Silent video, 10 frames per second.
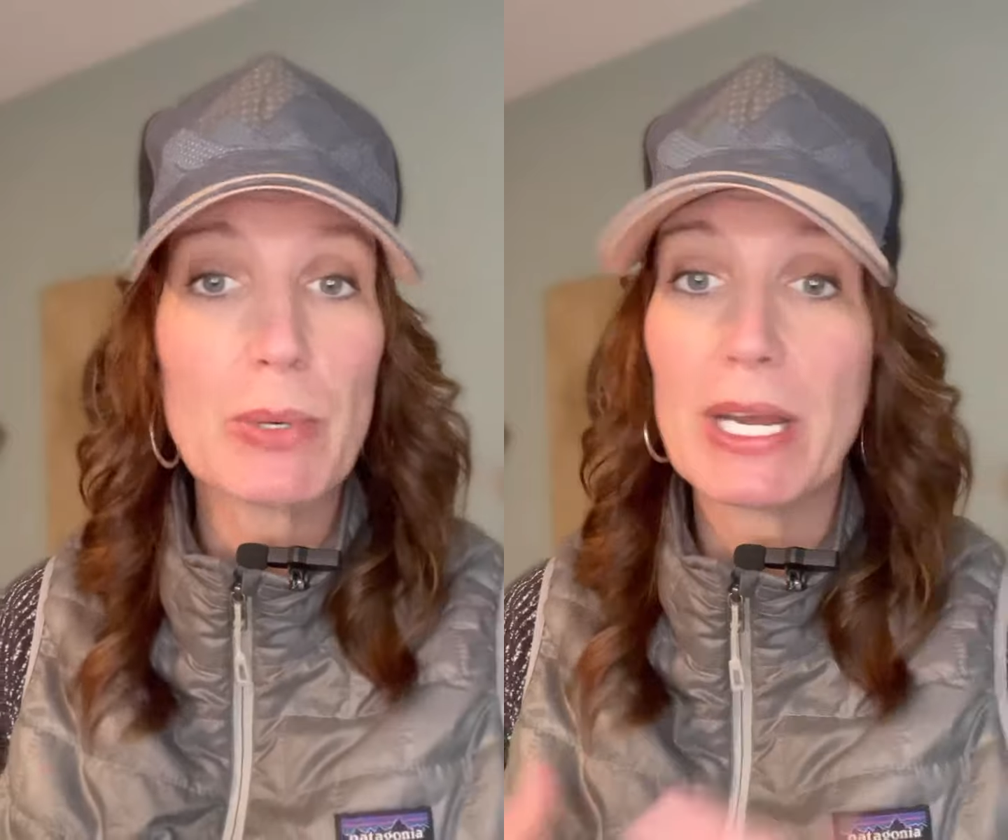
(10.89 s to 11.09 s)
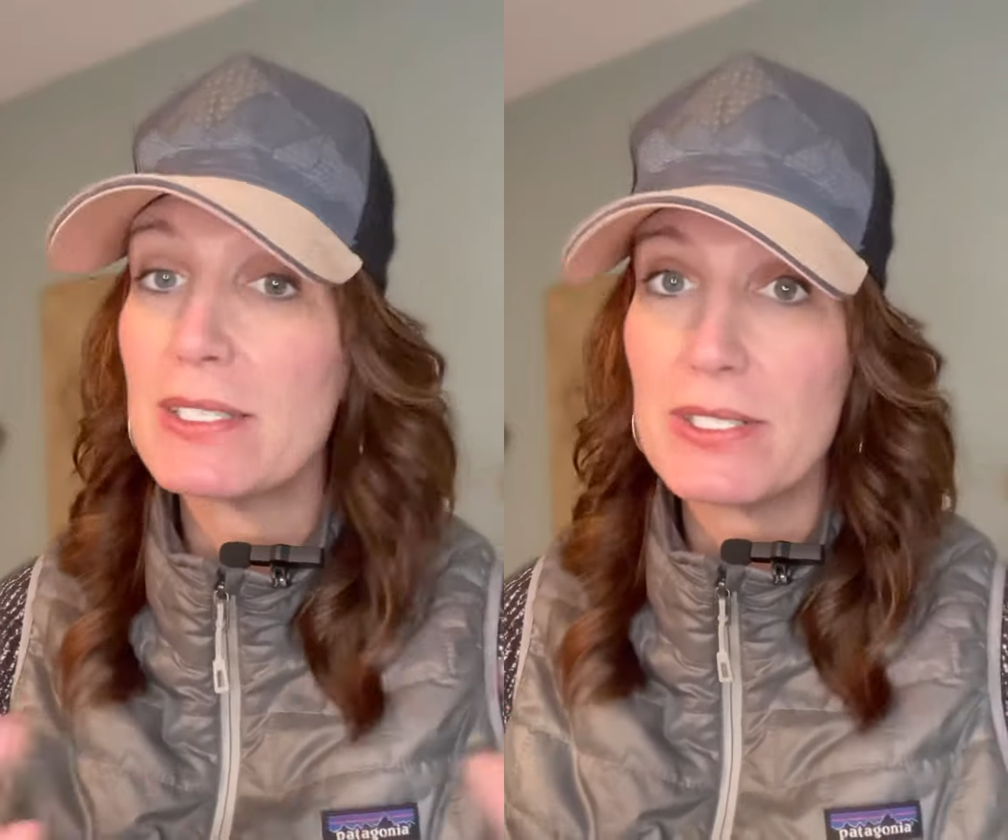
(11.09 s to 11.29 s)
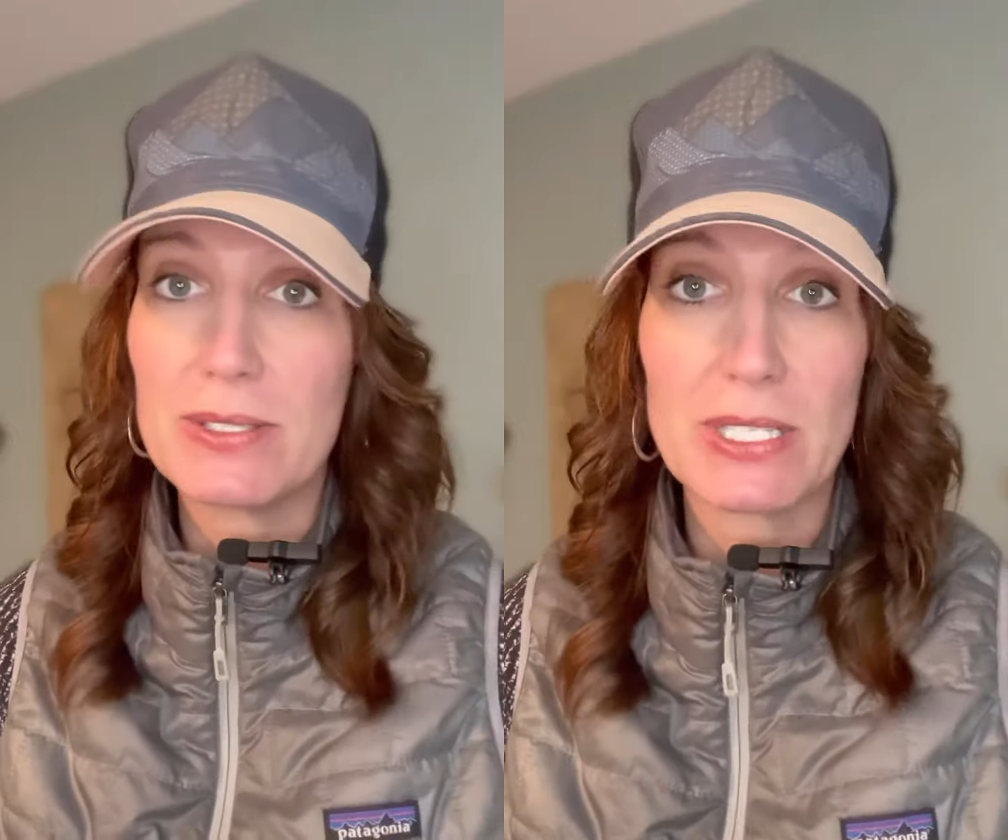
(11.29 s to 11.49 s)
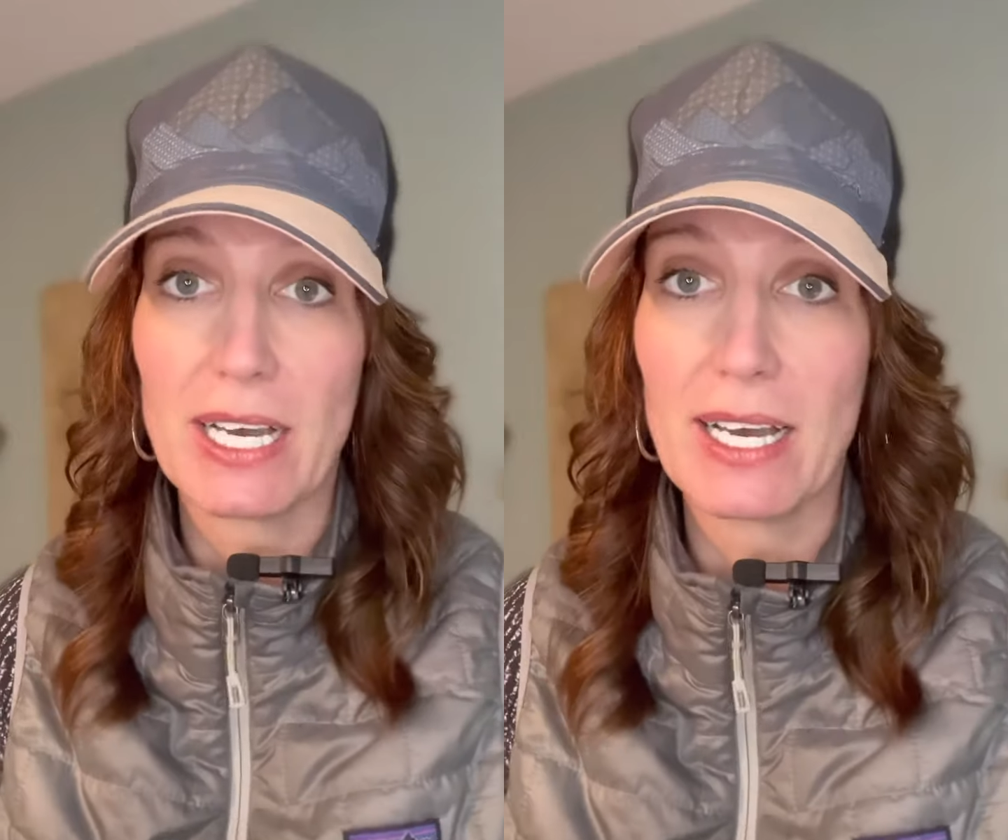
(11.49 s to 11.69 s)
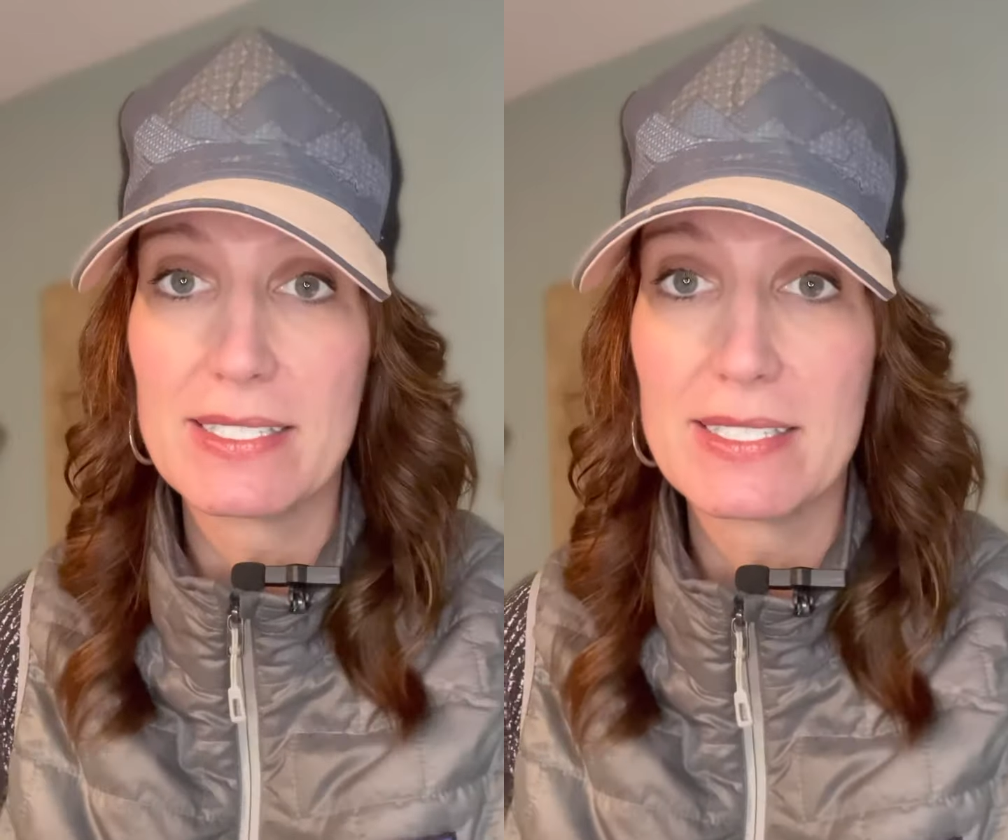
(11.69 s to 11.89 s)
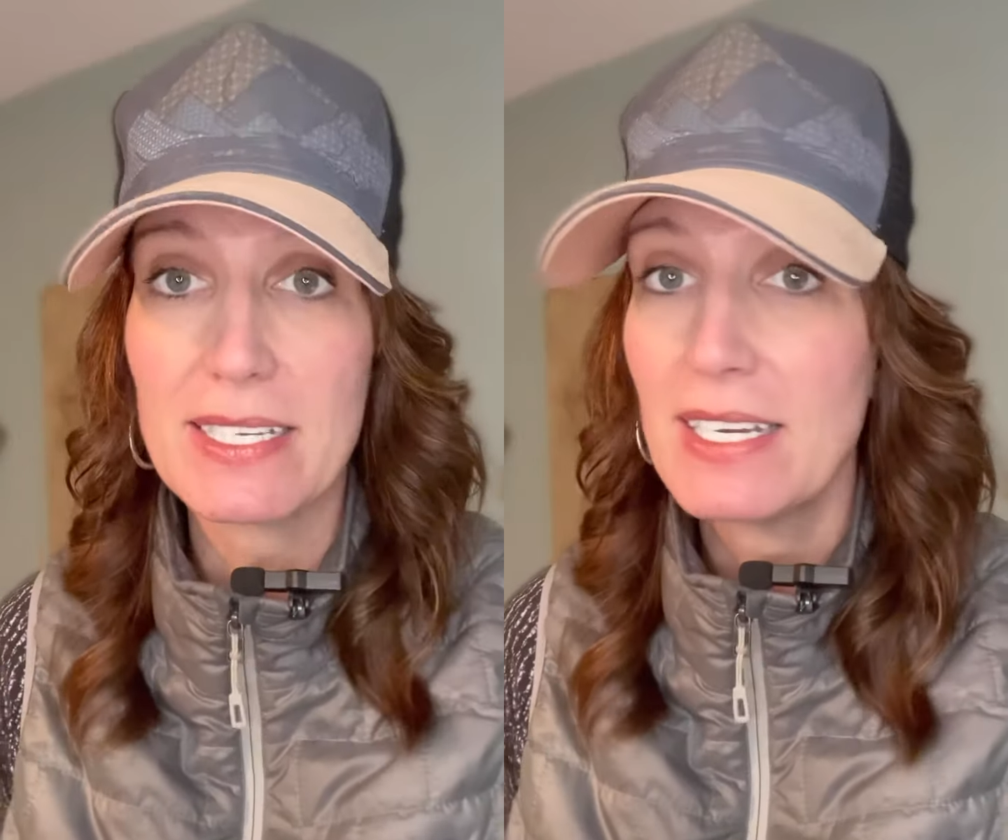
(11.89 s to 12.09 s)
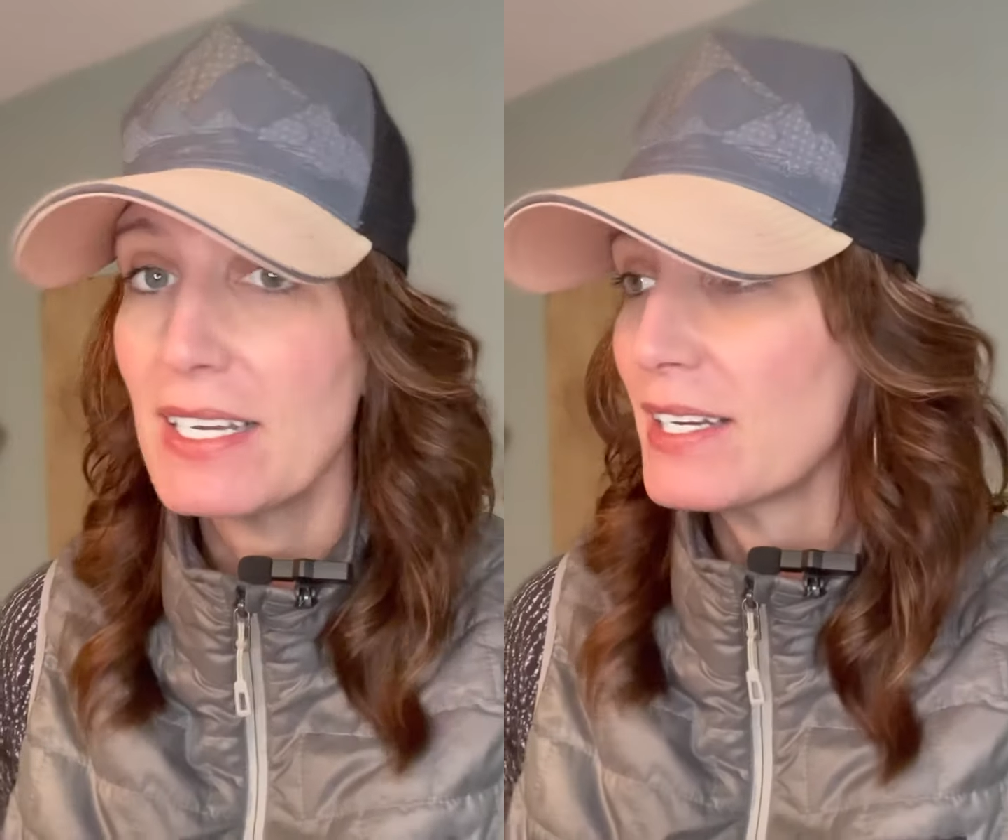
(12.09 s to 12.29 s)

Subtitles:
brand new to us.